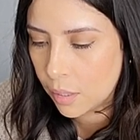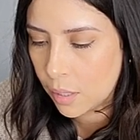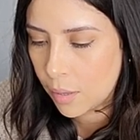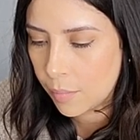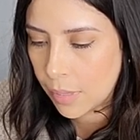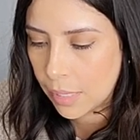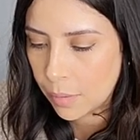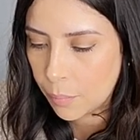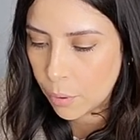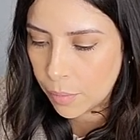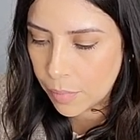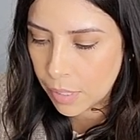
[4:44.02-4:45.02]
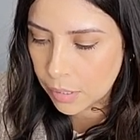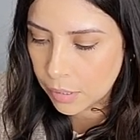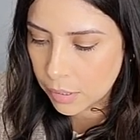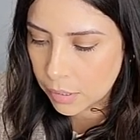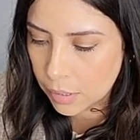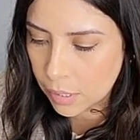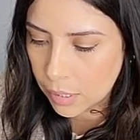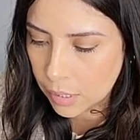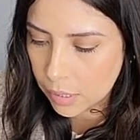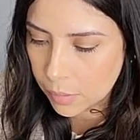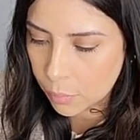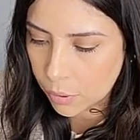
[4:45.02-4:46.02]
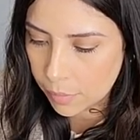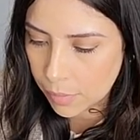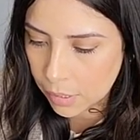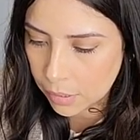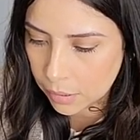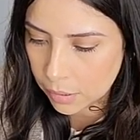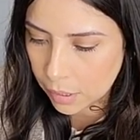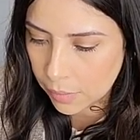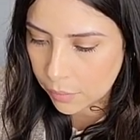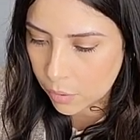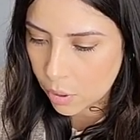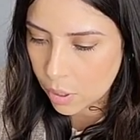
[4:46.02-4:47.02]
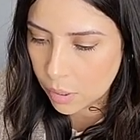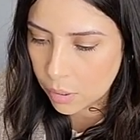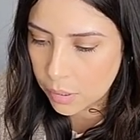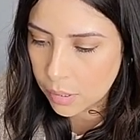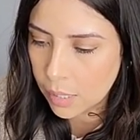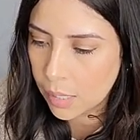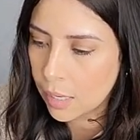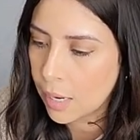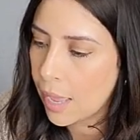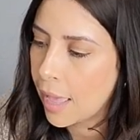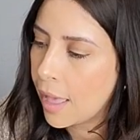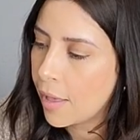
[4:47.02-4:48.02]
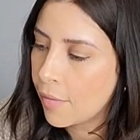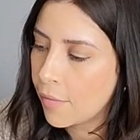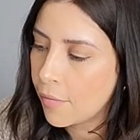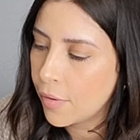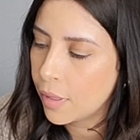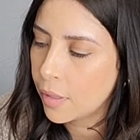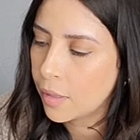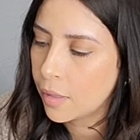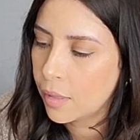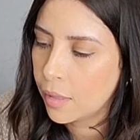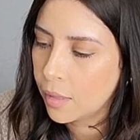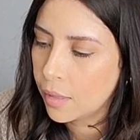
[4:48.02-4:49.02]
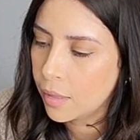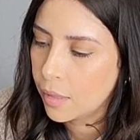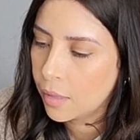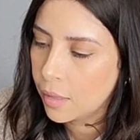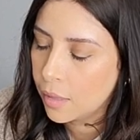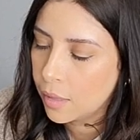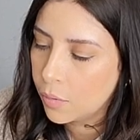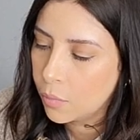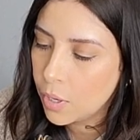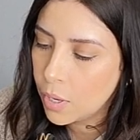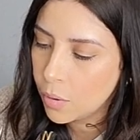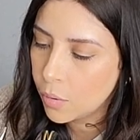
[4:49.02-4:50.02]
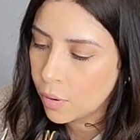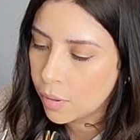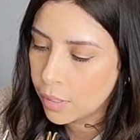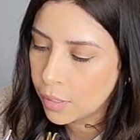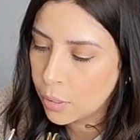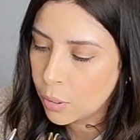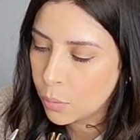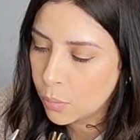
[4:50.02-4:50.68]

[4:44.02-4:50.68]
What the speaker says: like appointments, dentist appointments, gift cards, and then I have, what do you call it?